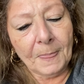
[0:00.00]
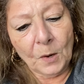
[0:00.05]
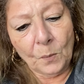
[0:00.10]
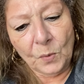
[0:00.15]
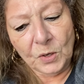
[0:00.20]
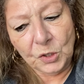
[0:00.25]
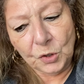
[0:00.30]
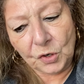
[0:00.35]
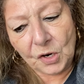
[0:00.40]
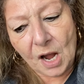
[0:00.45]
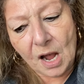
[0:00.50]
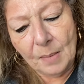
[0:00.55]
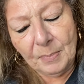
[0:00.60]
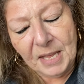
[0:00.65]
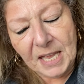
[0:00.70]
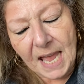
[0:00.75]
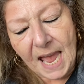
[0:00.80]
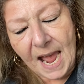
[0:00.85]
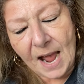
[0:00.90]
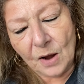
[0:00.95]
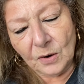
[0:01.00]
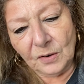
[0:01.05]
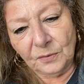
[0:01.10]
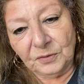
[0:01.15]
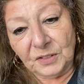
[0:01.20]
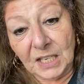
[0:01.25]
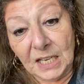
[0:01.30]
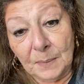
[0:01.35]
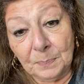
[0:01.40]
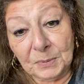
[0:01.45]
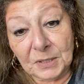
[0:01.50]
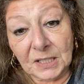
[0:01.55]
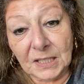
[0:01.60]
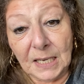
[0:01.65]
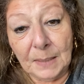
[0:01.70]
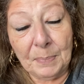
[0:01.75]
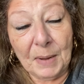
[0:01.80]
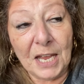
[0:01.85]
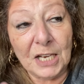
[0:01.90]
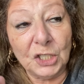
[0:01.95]
when you're coming out of deep
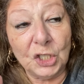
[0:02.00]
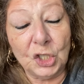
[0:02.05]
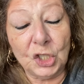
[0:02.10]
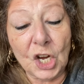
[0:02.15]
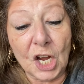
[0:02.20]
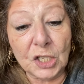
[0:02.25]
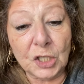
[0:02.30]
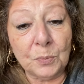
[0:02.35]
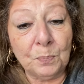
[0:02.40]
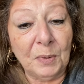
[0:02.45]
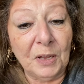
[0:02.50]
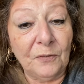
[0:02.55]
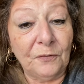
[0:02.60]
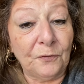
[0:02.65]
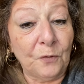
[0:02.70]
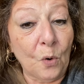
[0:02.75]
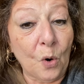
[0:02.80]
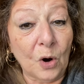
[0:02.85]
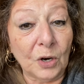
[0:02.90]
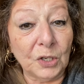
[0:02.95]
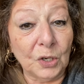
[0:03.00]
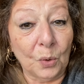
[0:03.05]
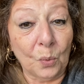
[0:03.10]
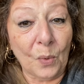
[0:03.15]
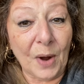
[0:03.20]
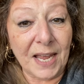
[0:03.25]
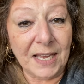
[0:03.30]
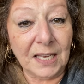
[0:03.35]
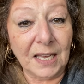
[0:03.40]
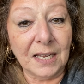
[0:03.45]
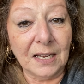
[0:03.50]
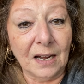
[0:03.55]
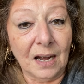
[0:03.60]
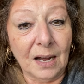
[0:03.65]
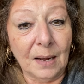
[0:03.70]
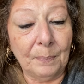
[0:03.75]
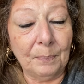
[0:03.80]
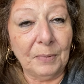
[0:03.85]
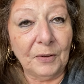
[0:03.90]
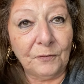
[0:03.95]
sleep and just before you're waking
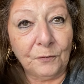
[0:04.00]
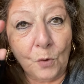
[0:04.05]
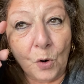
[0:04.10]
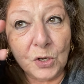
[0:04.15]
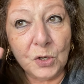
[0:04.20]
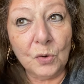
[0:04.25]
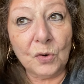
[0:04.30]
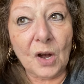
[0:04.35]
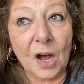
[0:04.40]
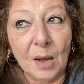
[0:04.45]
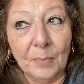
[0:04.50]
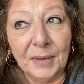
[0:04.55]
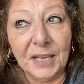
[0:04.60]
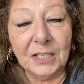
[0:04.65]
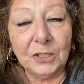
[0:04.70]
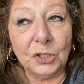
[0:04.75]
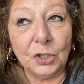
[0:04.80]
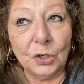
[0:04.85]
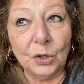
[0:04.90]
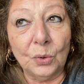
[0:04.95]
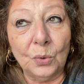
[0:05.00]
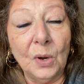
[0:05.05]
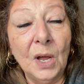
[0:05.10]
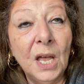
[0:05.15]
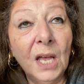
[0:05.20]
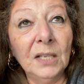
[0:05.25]
up, before you come into